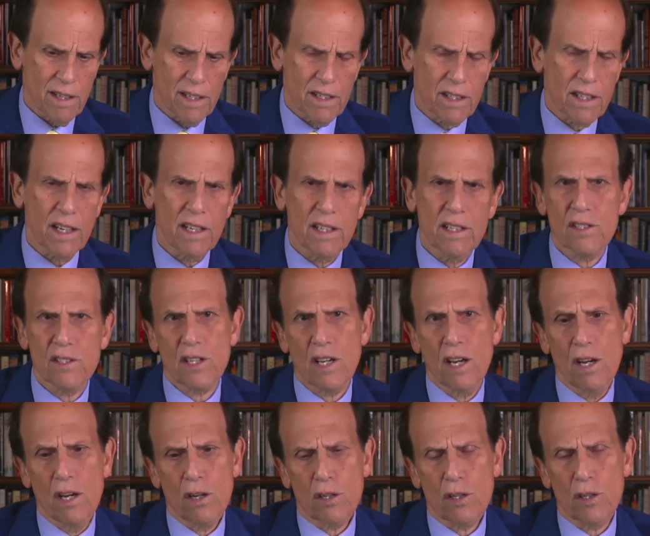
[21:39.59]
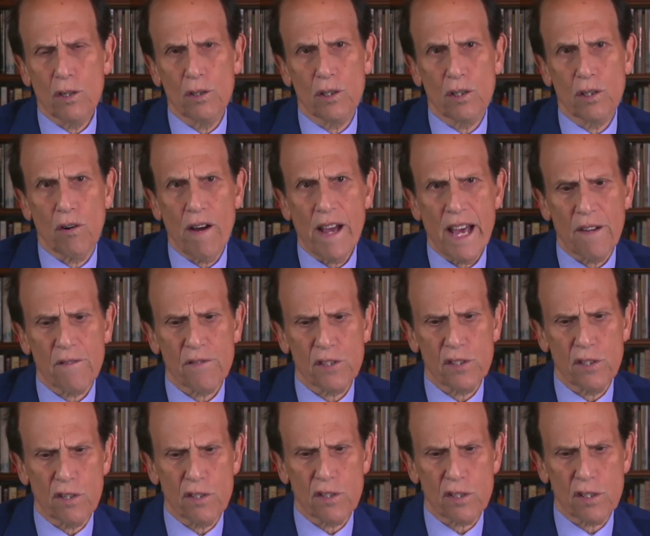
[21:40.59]
does Google have
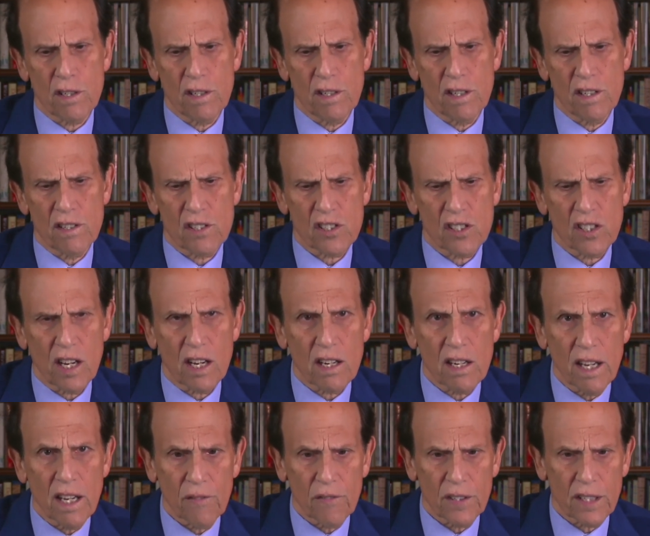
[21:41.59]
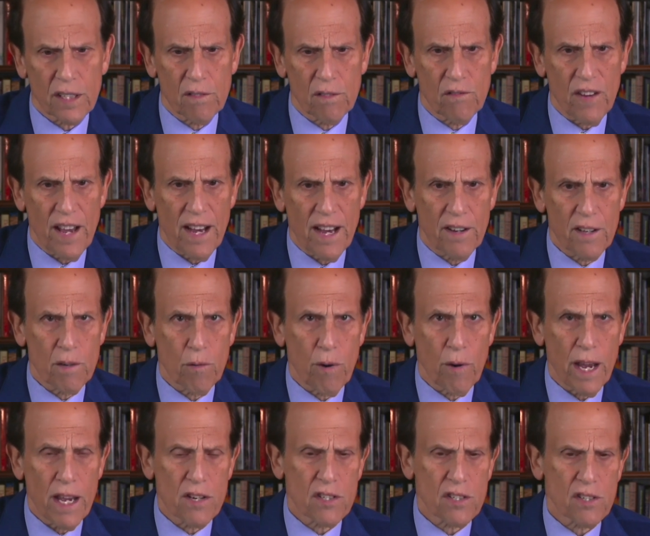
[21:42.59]
such significant
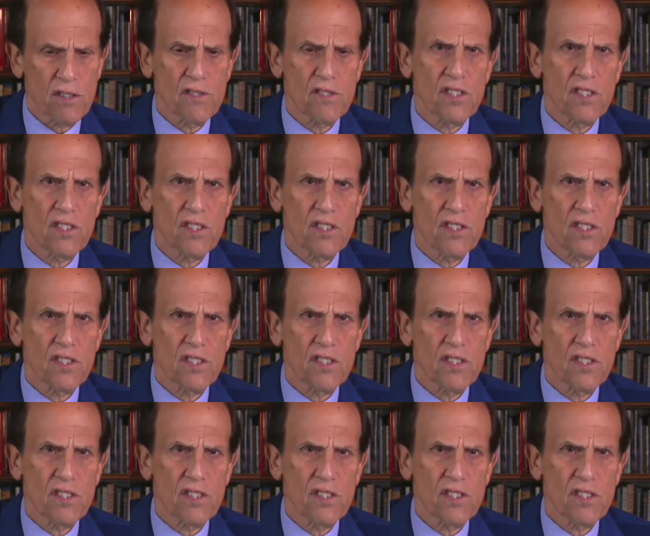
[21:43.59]
valuations?